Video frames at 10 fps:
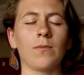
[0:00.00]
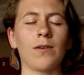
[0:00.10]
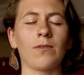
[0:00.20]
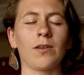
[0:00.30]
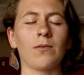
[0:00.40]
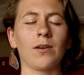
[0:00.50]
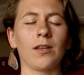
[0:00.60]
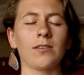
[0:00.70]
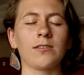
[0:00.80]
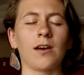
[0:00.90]
You might feel a
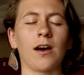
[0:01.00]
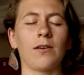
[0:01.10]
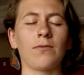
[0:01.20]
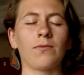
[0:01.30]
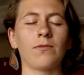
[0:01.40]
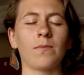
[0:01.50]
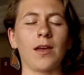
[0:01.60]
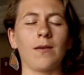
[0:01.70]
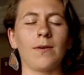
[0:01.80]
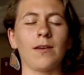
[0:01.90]
really soft
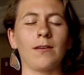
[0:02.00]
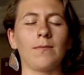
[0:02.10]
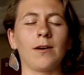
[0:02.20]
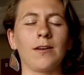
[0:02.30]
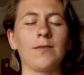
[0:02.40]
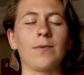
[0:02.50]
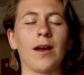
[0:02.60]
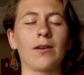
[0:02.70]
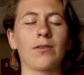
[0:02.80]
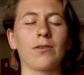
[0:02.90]
baby bunny
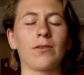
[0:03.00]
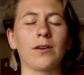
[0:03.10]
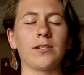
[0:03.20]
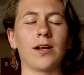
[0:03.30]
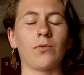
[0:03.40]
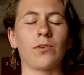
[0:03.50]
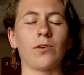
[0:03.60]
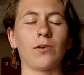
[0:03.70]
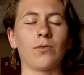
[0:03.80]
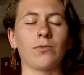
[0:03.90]
breath in and out the
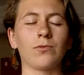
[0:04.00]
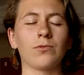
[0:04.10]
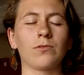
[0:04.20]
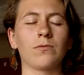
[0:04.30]
nose.